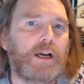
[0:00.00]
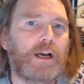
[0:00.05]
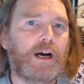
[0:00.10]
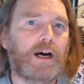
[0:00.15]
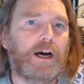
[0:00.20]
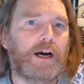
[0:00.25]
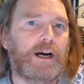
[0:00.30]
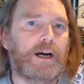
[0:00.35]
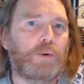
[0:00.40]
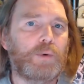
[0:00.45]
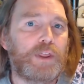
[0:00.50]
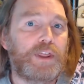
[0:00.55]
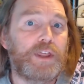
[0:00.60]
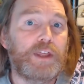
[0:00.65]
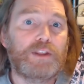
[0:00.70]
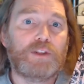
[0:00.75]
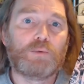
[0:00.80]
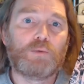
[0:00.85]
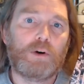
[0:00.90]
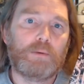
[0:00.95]
uh, within
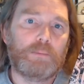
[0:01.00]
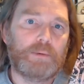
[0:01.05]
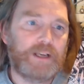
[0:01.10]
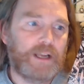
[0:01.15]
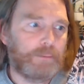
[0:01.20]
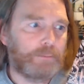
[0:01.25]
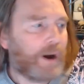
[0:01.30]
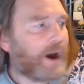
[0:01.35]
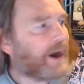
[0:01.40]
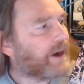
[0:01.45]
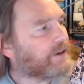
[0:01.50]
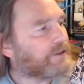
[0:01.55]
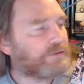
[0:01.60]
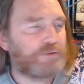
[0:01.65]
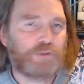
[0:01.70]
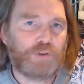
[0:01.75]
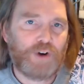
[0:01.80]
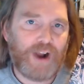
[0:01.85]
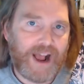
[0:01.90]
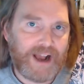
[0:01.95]
the Roman Empire
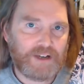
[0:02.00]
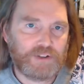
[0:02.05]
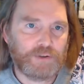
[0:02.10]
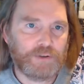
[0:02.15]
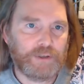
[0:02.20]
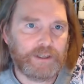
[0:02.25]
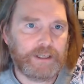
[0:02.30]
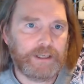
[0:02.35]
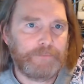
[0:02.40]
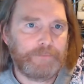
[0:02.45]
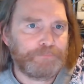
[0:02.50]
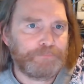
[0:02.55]
fracturing it